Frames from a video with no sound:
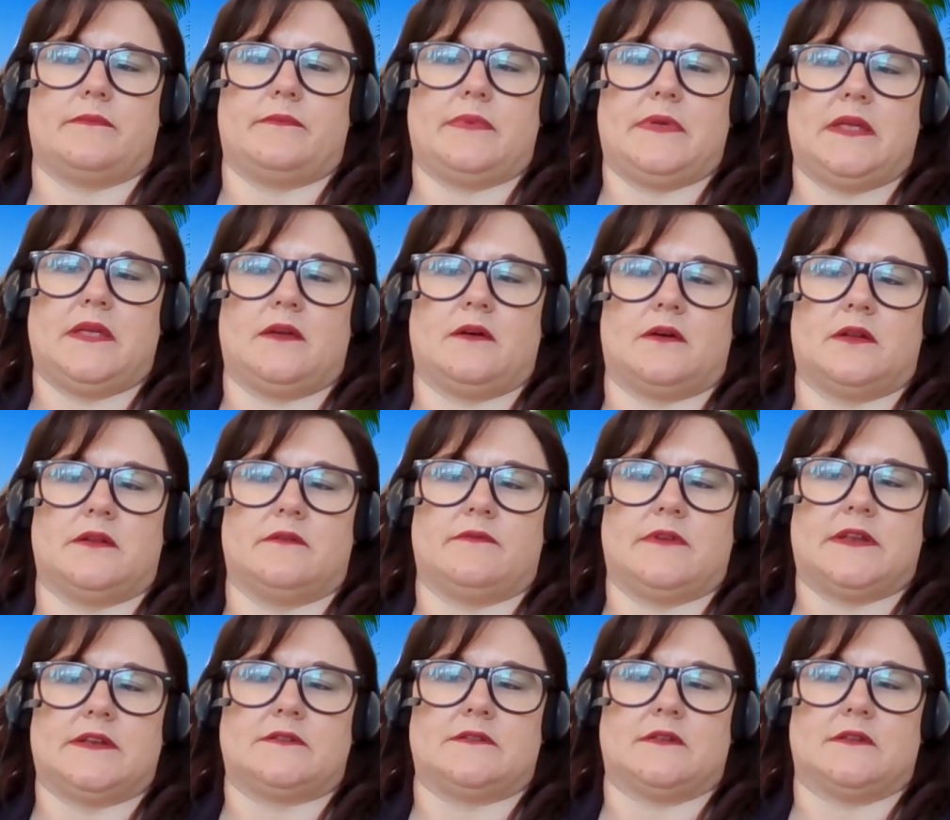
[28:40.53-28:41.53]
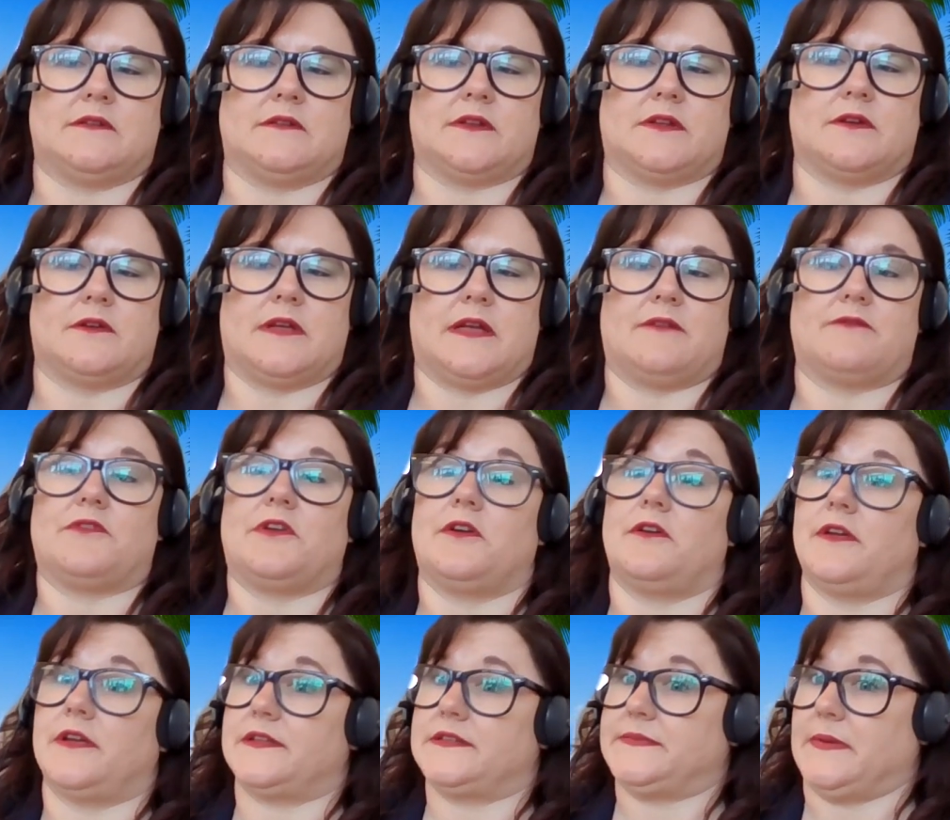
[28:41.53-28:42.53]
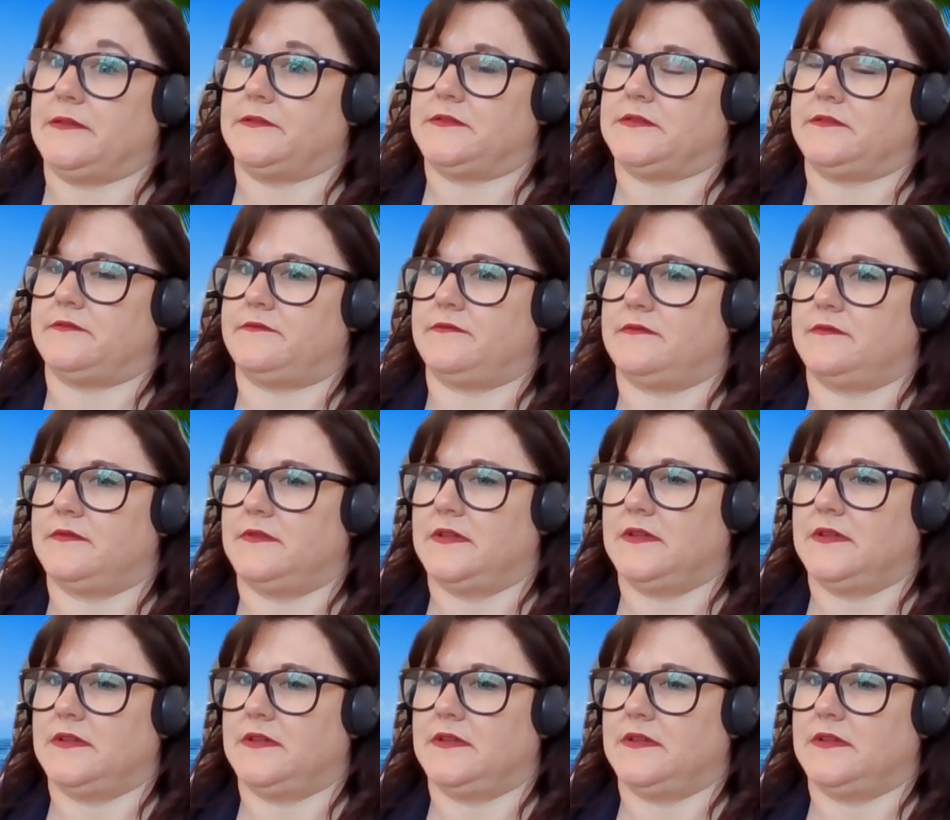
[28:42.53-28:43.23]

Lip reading: Being on a ventilator could get very expensive.